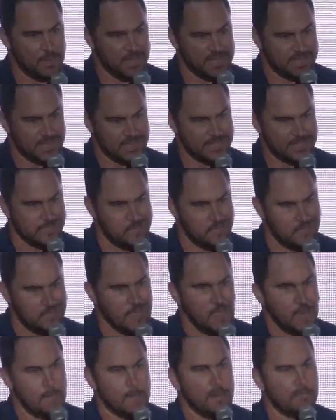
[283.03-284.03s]
in the business,
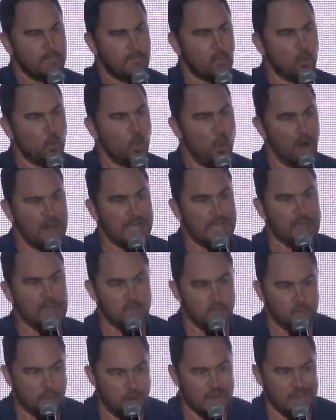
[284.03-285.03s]
but who want to
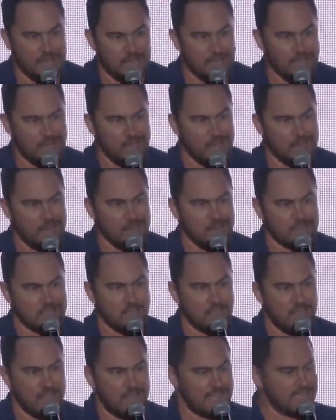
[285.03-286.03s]
give you money
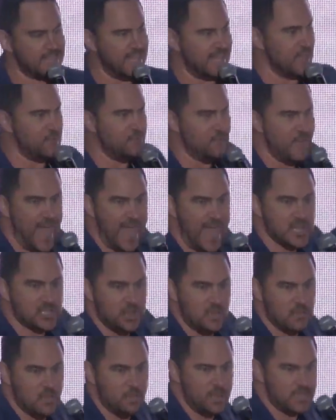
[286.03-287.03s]
so they can take
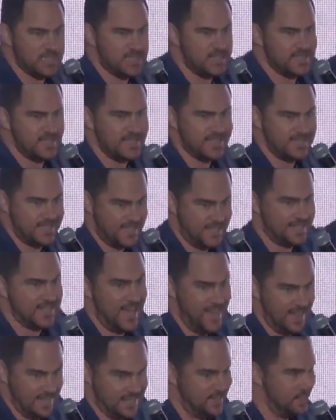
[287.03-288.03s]
advantage of the business's
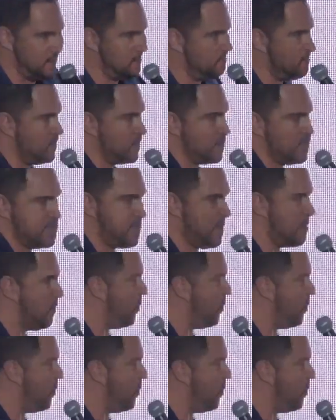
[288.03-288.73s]
success. Those